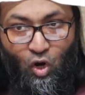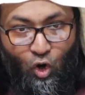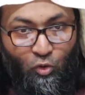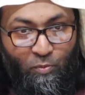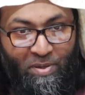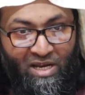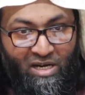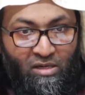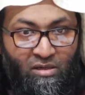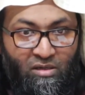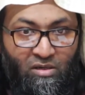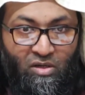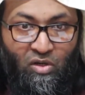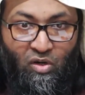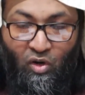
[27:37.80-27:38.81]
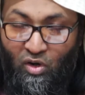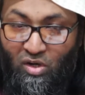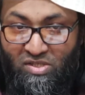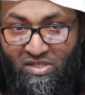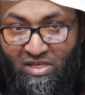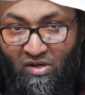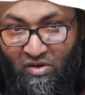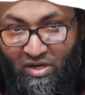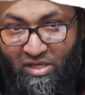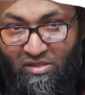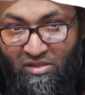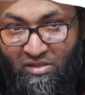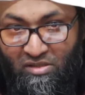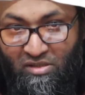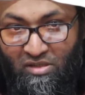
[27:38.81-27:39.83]
open or
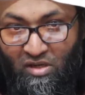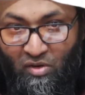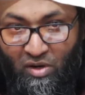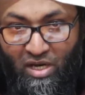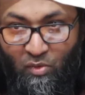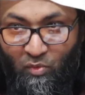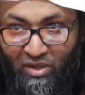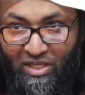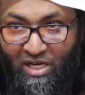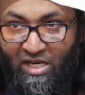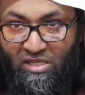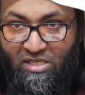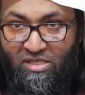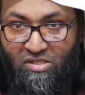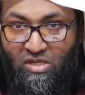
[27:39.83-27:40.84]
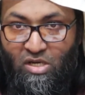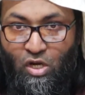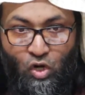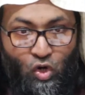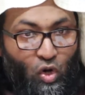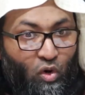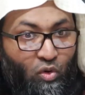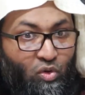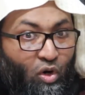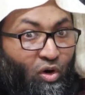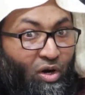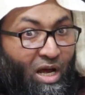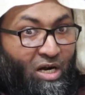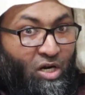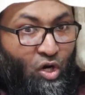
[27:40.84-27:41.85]
secret, okay, whether it is known
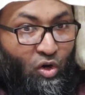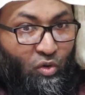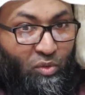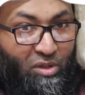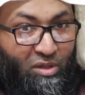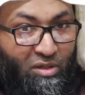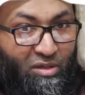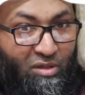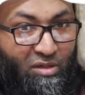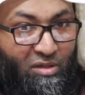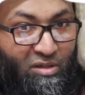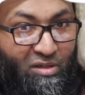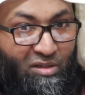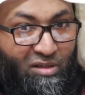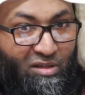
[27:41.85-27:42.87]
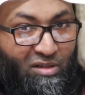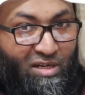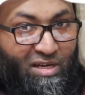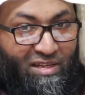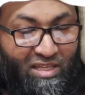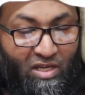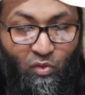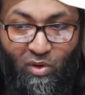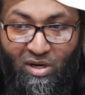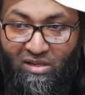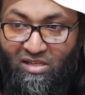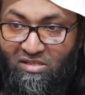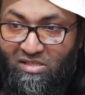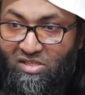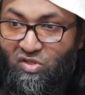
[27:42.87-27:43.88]
or unknown, they
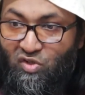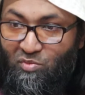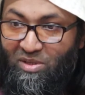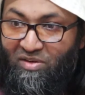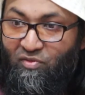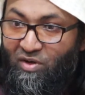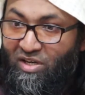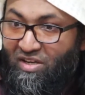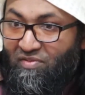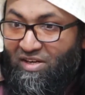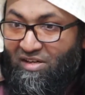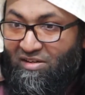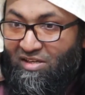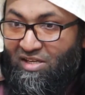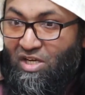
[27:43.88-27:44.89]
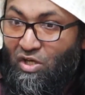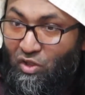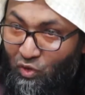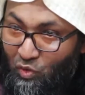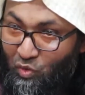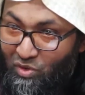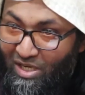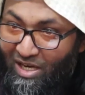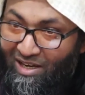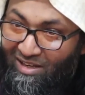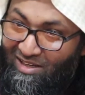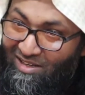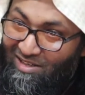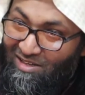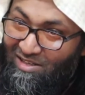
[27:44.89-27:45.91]
want the sins to be forgiven through the
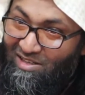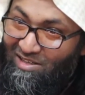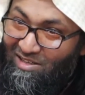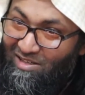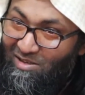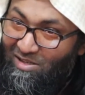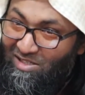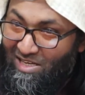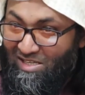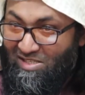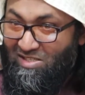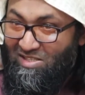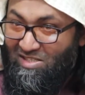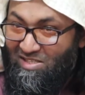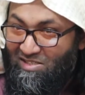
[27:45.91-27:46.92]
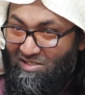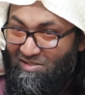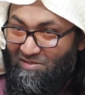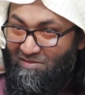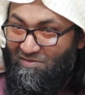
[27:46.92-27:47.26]
tests.